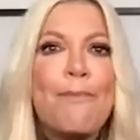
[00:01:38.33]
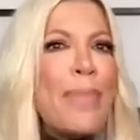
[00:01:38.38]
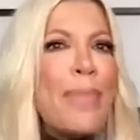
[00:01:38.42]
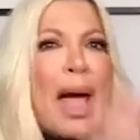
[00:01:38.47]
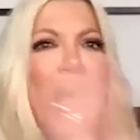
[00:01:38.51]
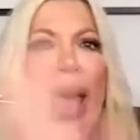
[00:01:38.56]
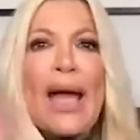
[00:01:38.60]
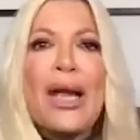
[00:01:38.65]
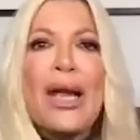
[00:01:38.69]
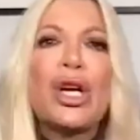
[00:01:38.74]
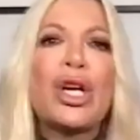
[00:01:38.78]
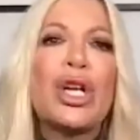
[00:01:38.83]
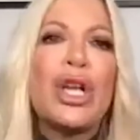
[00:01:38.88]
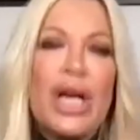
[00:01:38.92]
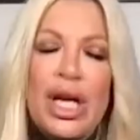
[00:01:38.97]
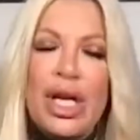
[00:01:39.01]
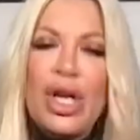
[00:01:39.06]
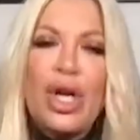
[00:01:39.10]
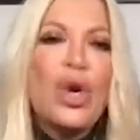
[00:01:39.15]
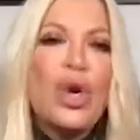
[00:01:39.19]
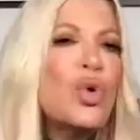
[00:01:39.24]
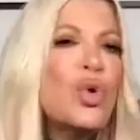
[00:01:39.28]
Bad or
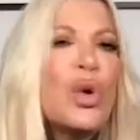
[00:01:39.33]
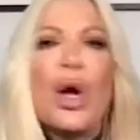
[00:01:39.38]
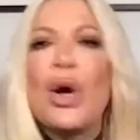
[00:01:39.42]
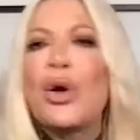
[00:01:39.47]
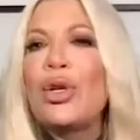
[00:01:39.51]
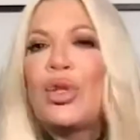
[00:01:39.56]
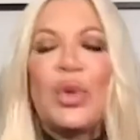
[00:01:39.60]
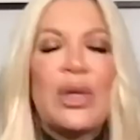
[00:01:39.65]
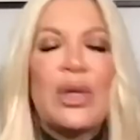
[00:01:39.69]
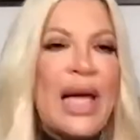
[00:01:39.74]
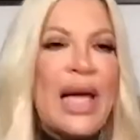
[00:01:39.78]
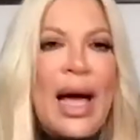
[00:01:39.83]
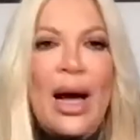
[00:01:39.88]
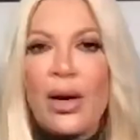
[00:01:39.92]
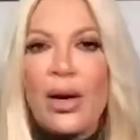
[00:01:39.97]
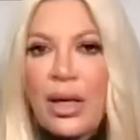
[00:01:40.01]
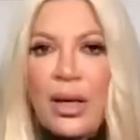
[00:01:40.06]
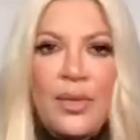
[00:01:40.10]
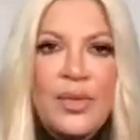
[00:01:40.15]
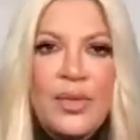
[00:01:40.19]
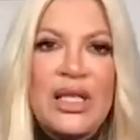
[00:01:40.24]
good, who knows what the outcome